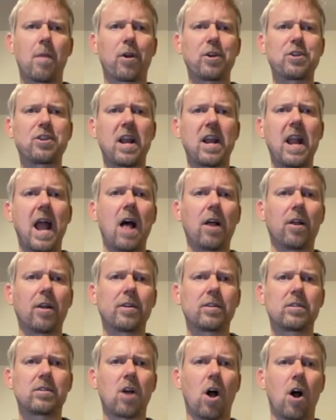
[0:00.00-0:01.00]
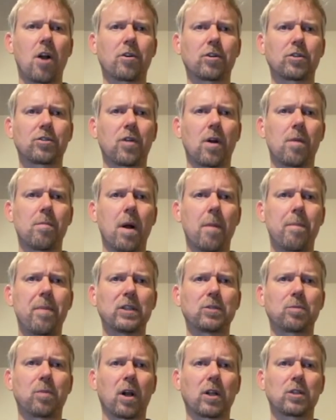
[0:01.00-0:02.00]
appreciate Alan Saunders from uh,
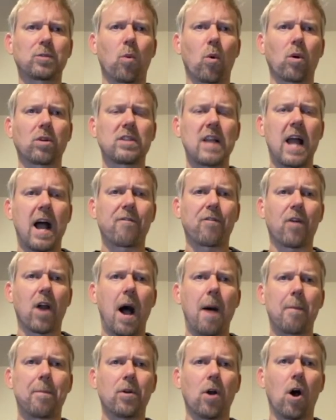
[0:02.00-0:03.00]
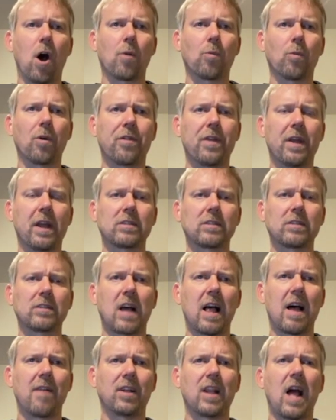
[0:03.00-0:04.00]
Pittsburgh Sports Now for hopping on with this.
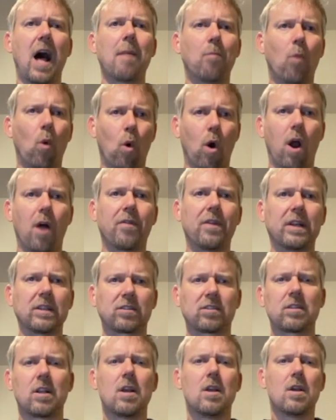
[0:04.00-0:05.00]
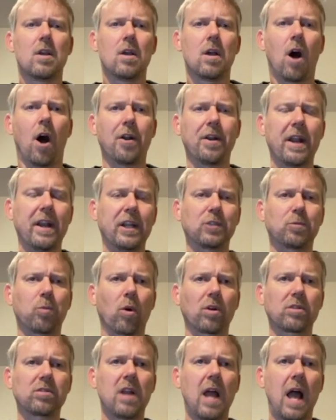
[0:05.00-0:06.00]
I'll have a lot more on this on Nittany
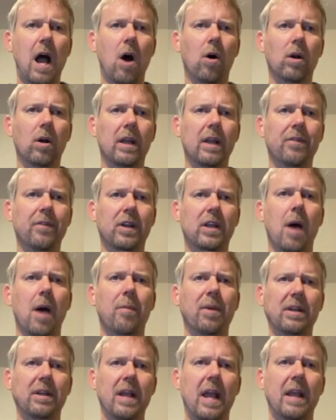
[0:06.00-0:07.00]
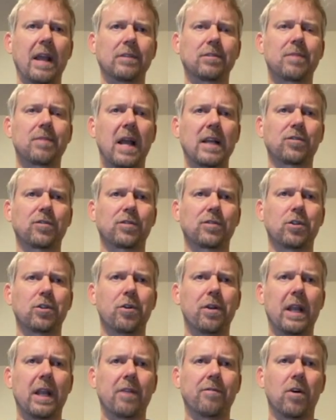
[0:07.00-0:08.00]
Sports Now in the coming days. Thanks for
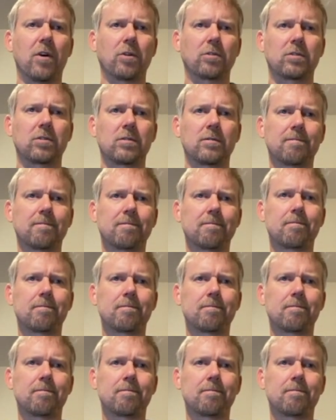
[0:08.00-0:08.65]
tuning in, folks.